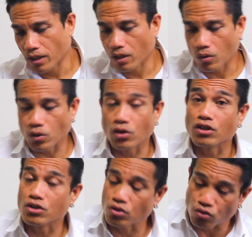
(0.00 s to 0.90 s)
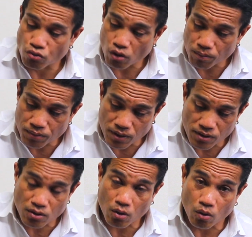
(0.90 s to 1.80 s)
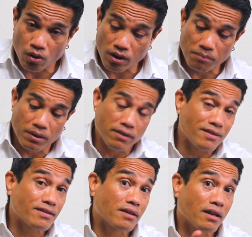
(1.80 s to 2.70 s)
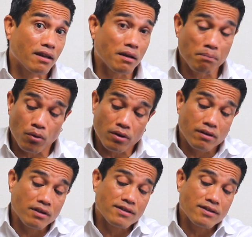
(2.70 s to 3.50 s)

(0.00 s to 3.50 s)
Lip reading: we're gonna drop this coin, but this is another important thing.